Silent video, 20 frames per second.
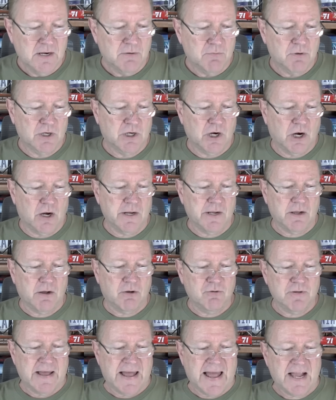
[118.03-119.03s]
regarding a
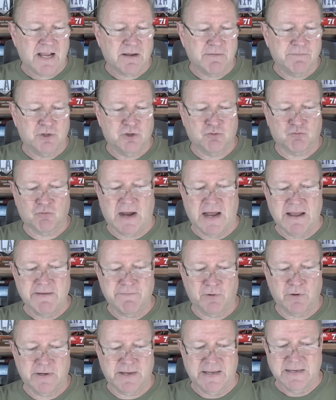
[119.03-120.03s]
lack of
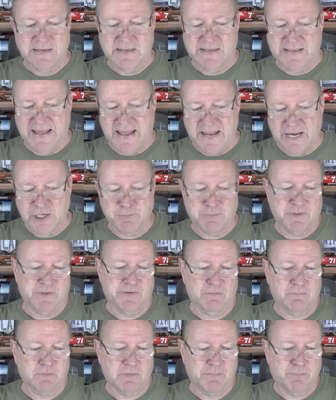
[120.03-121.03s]
driver
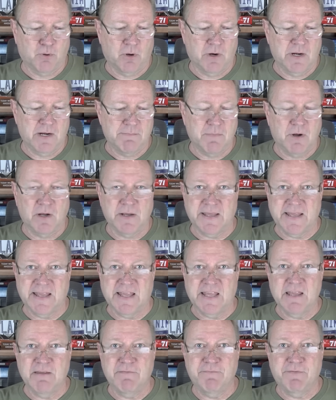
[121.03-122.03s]
engagement reported among
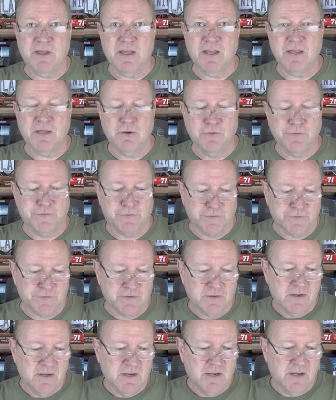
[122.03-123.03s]
EV
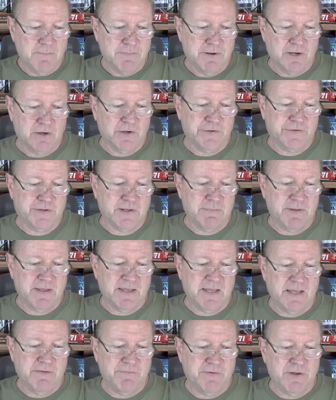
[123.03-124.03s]
users. Apparently, some
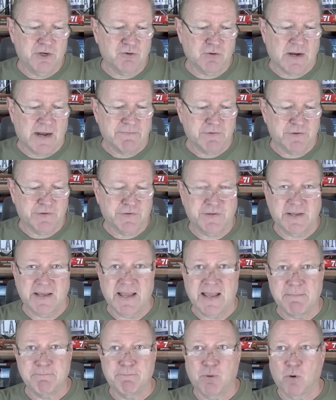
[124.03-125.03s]
EV drivers are saying, Hey, I'm